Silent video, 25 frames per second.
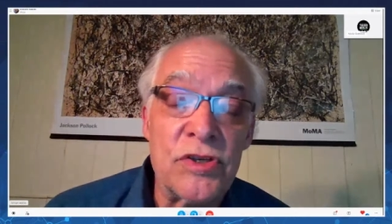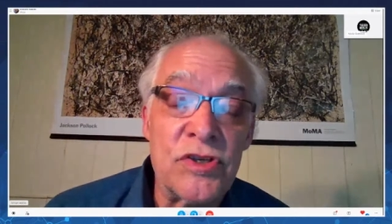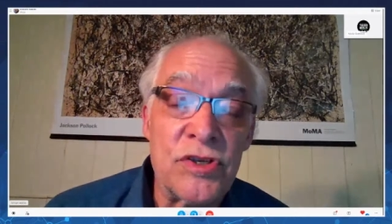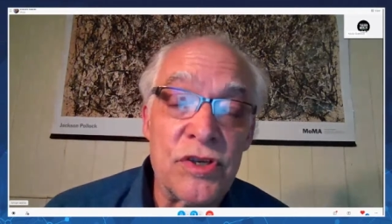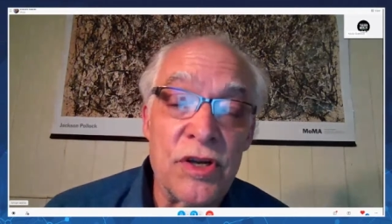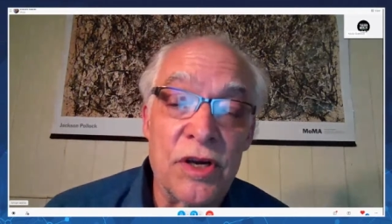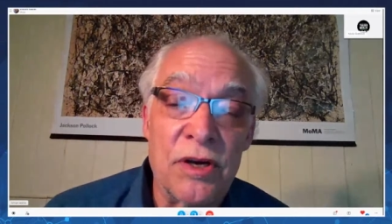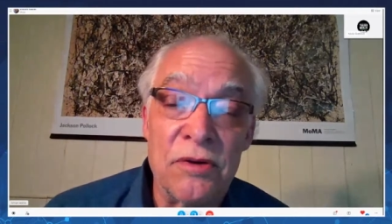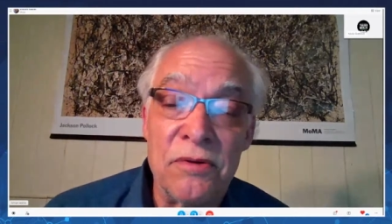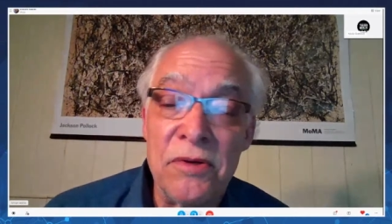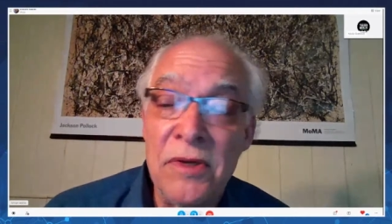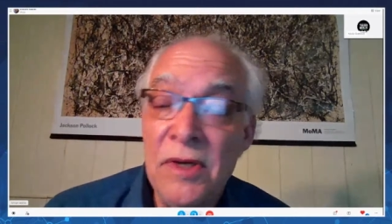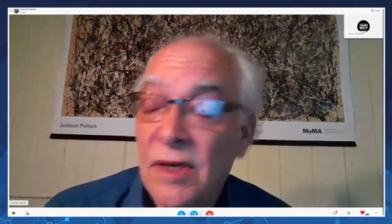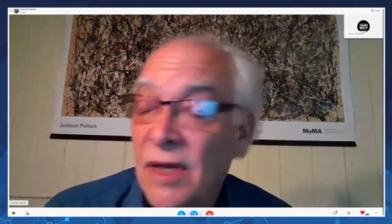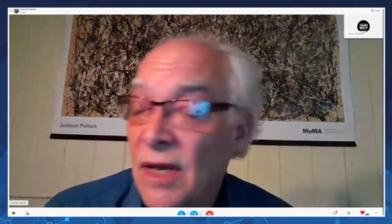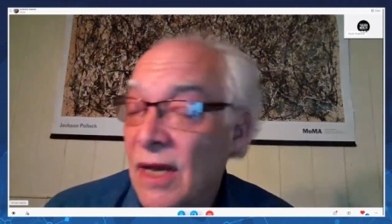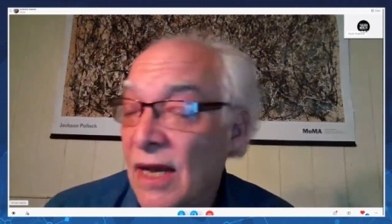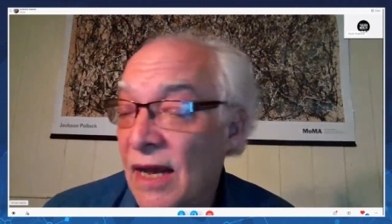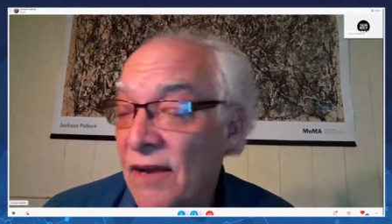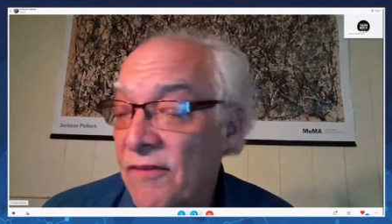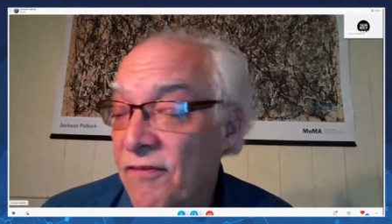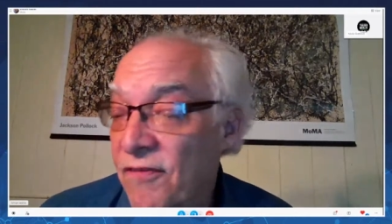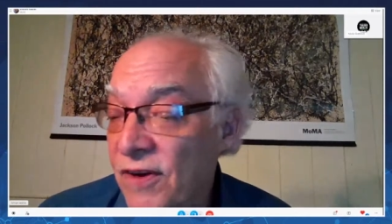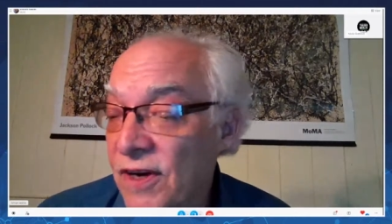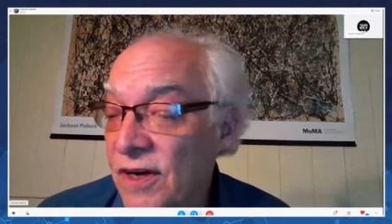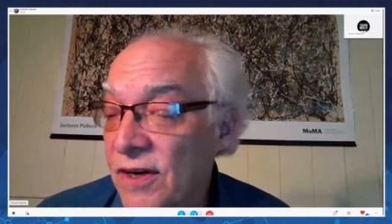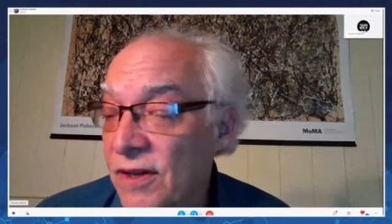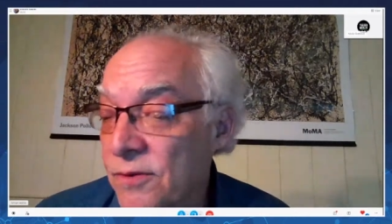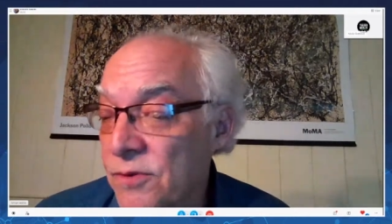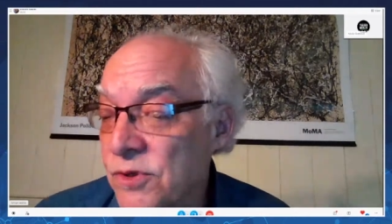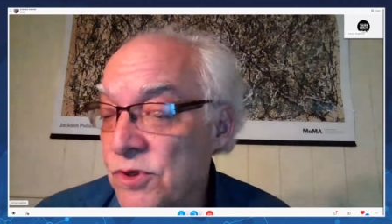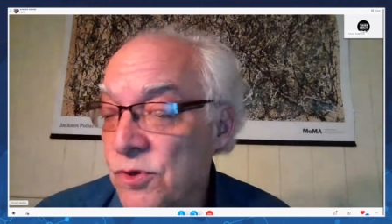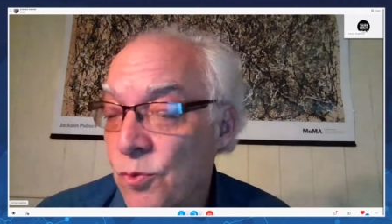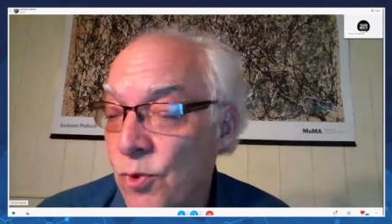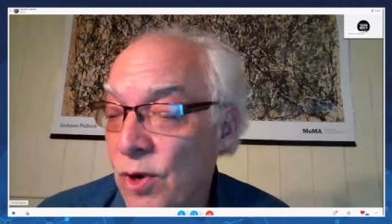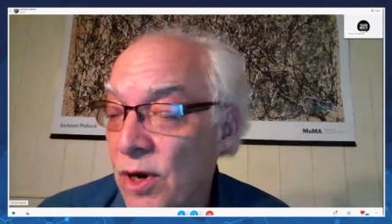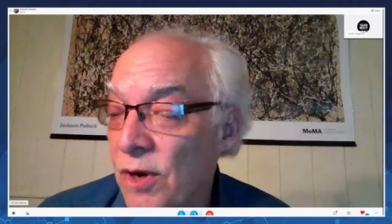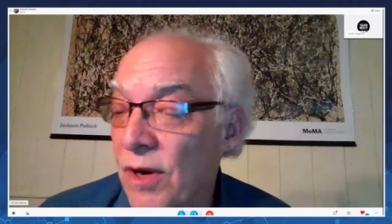So I figured there was
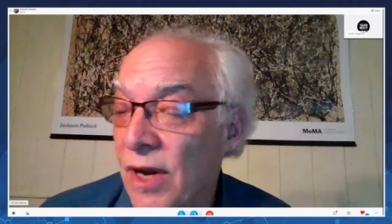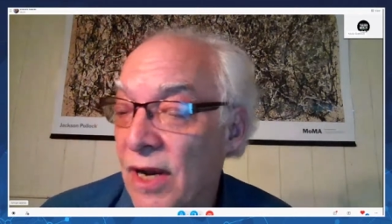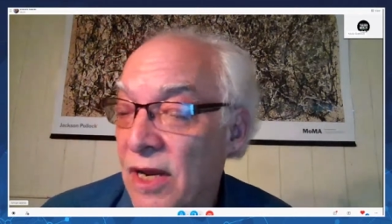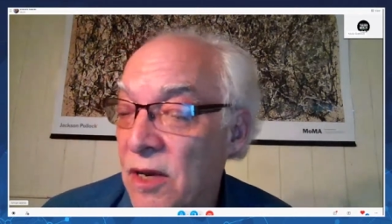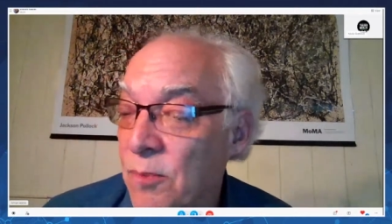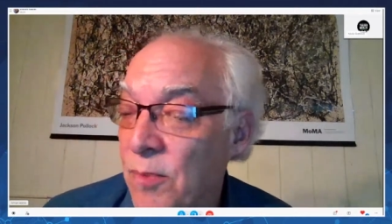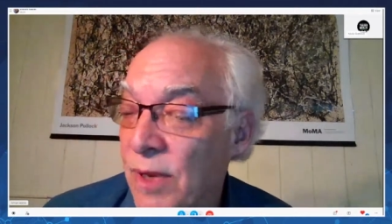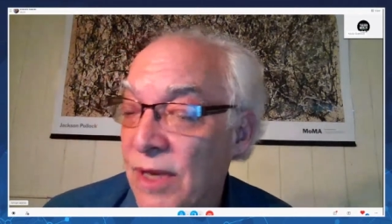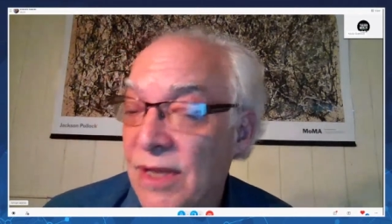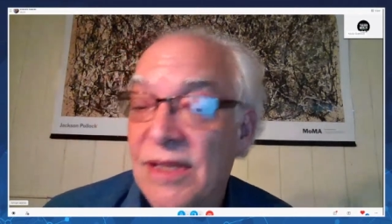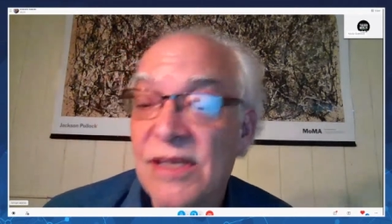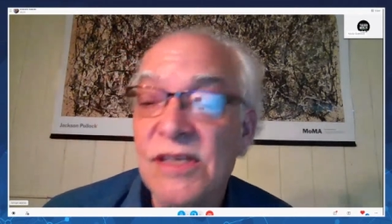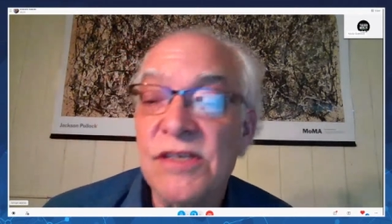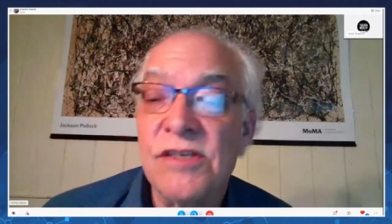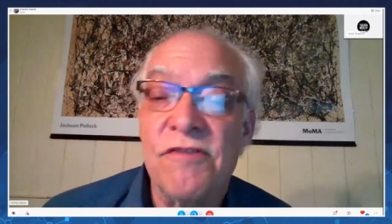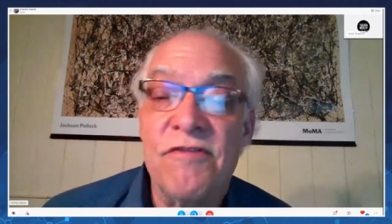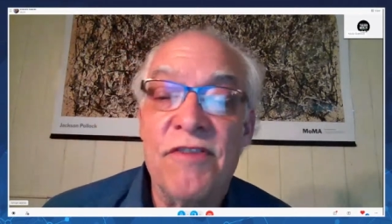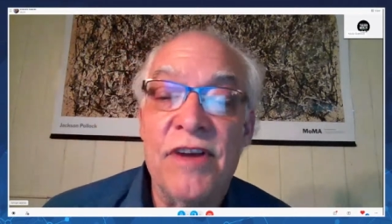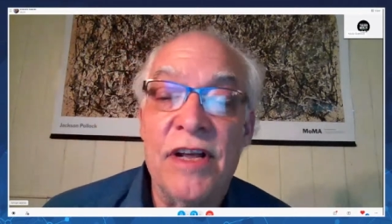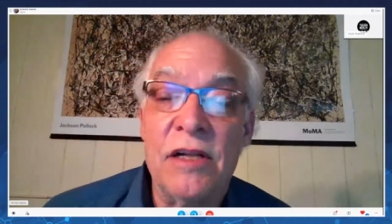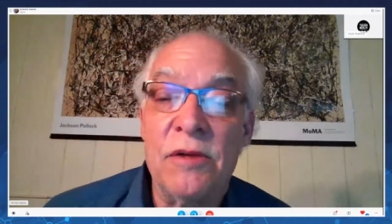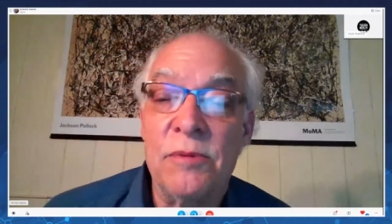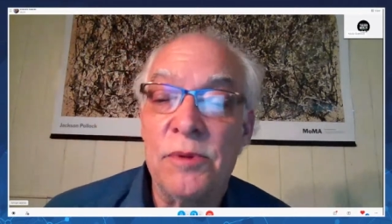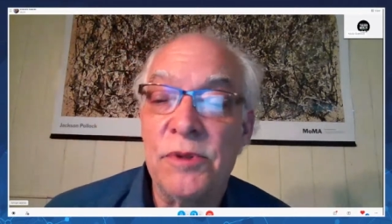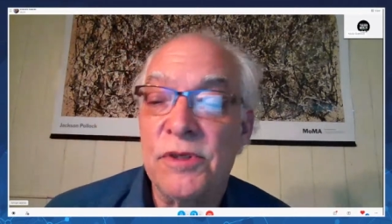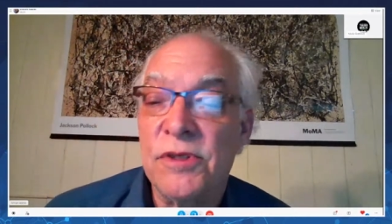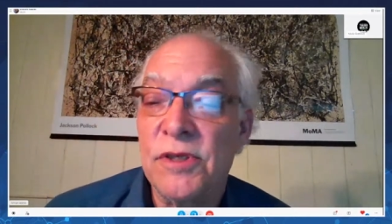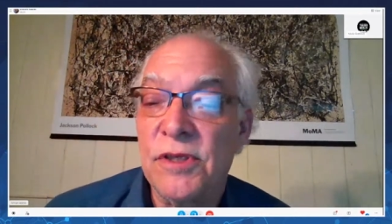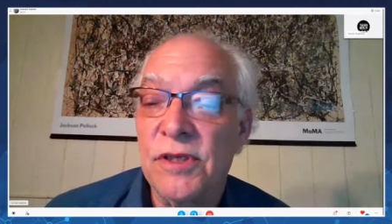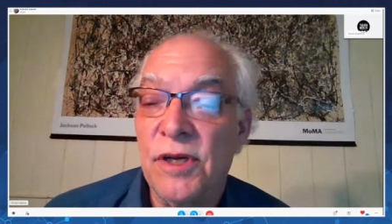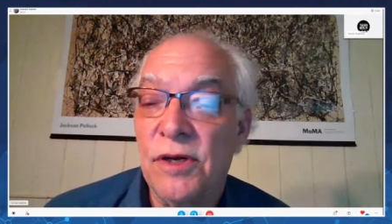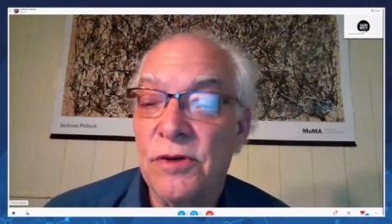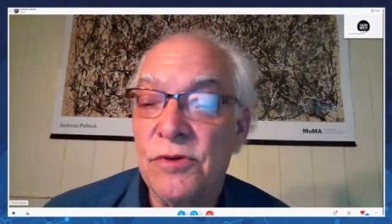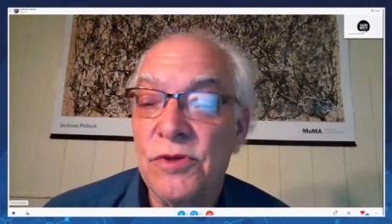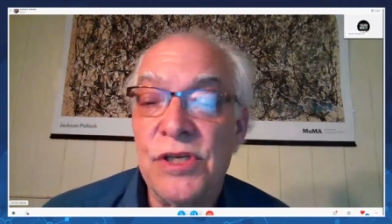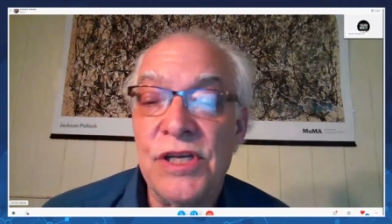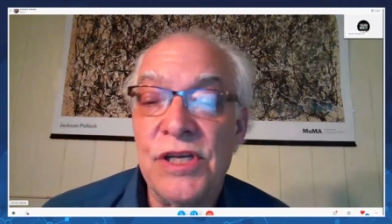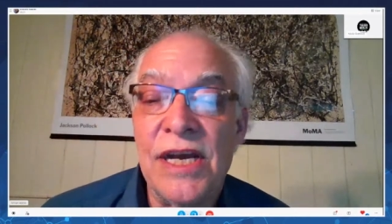a way I could make these available to the
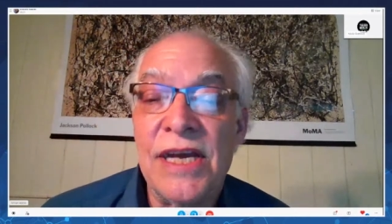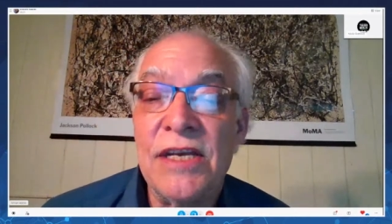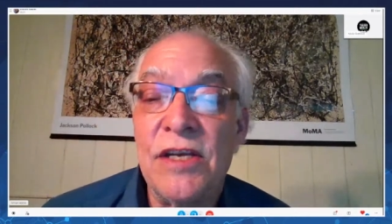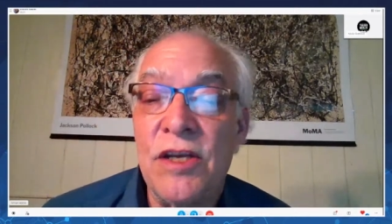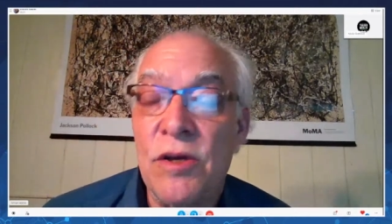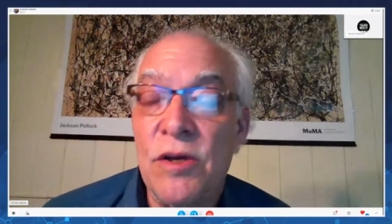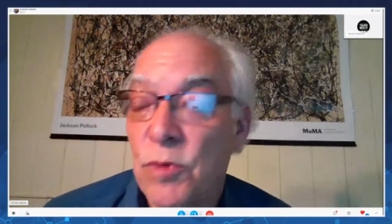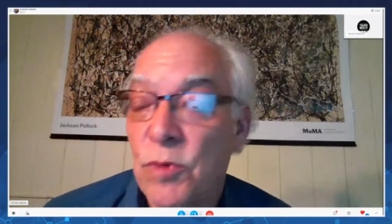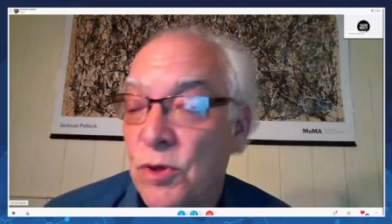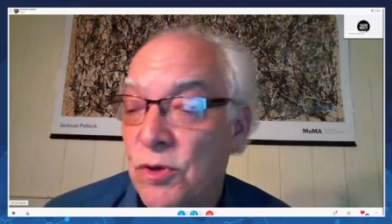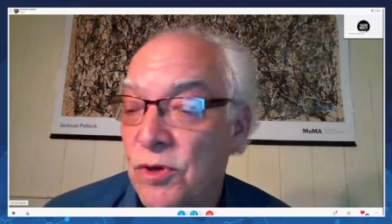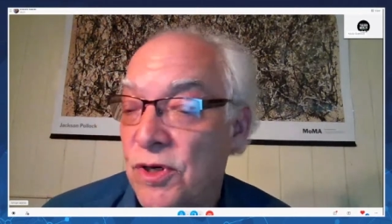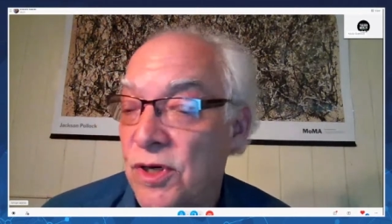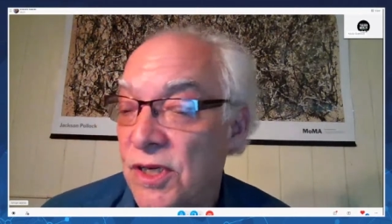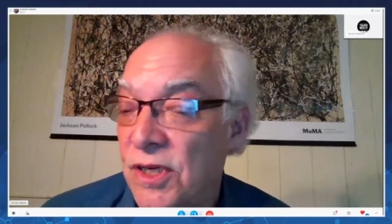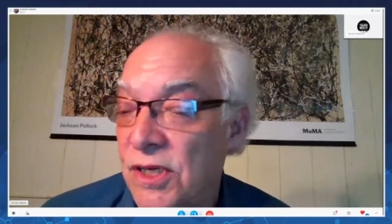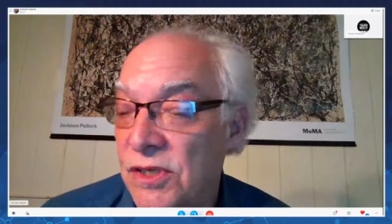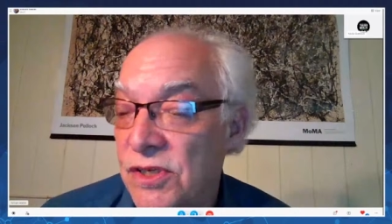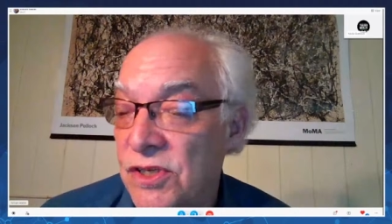OTA community.